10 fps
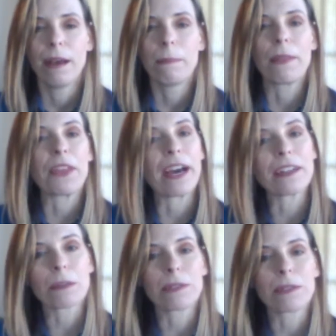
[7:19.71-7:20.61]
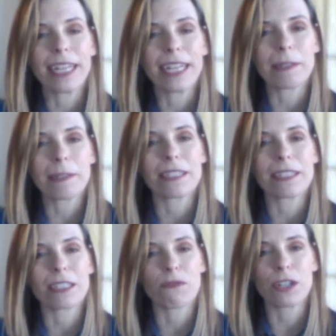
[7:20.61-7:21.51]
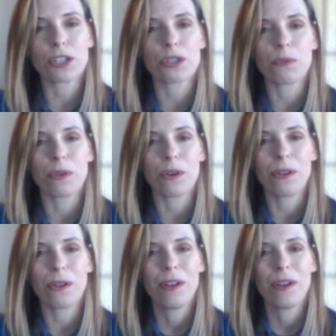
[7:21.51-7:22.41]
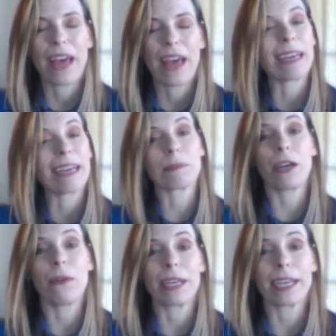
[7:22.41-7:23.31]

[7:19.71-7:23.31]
But The Underpresents, because it's virtual, that kept going.